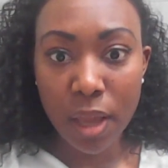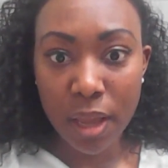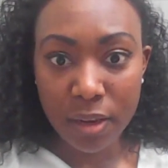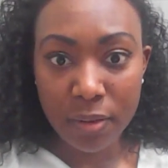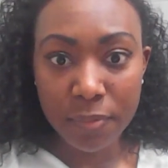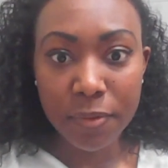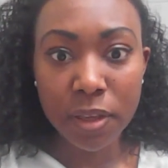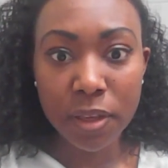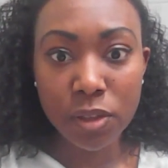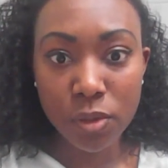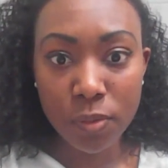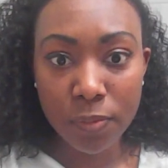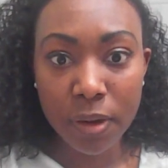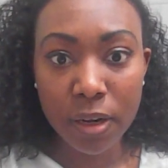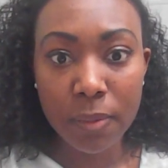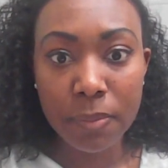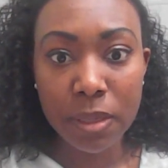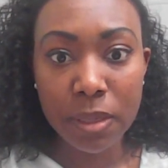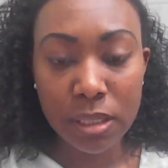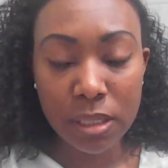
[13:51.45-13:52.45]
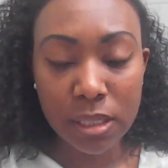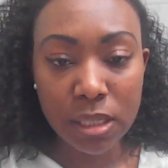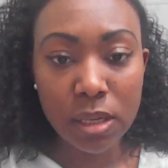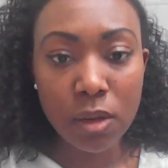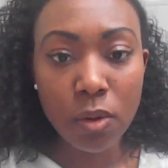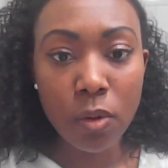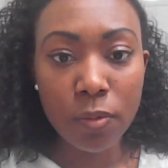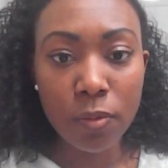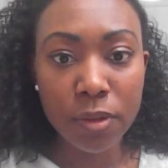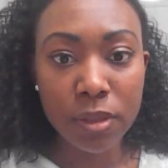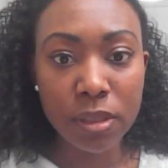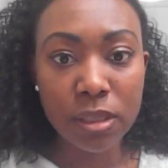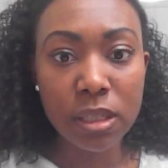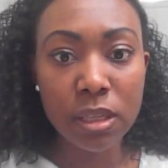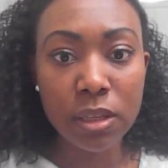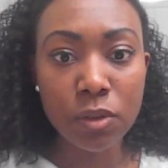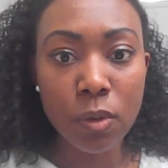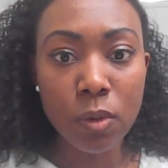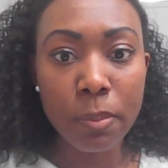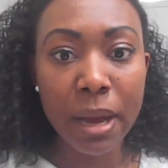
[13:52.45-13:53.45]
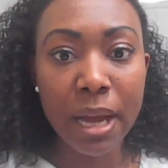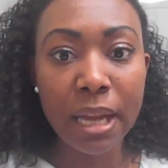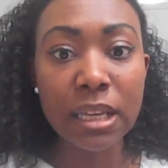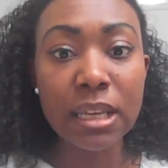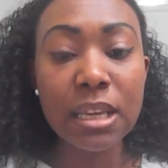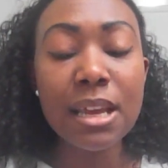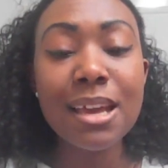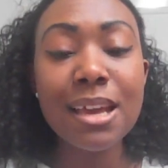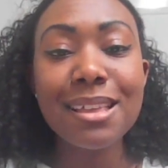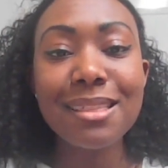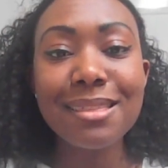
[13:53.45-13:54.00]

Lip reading: elevate your vitamin D, obviously, in your body.